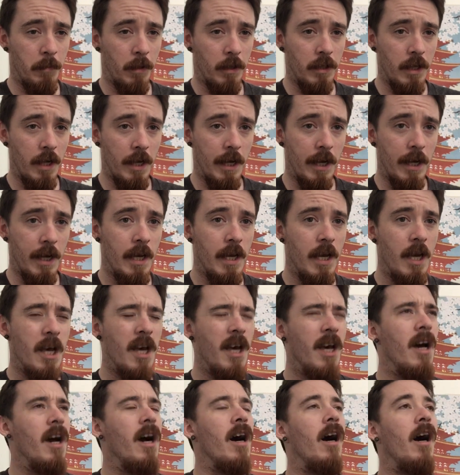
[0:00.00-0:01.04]
by Daylight.
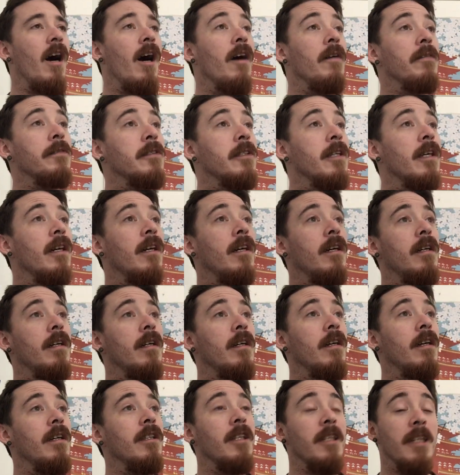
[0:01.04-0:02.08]

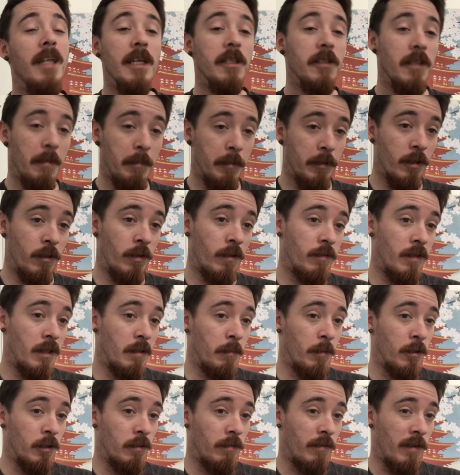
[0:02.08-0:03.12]
After the next episode of
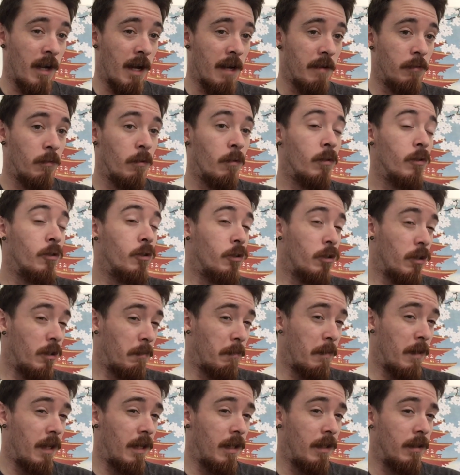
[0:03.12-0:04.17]
Digimon Survive should
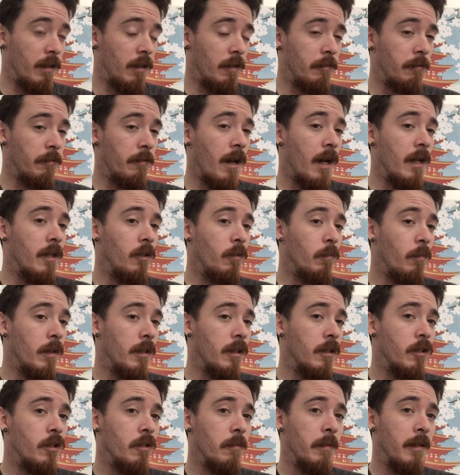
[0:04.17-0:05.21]
be the final one.
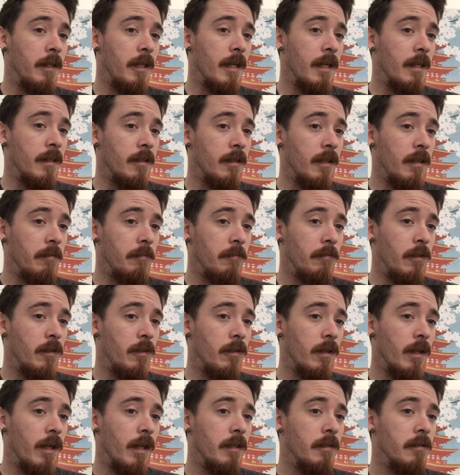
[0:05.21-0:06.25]
It should be the ending for you
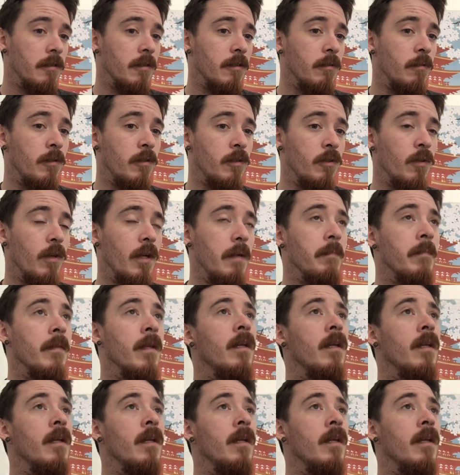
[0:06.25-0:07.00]
guys to enjoy.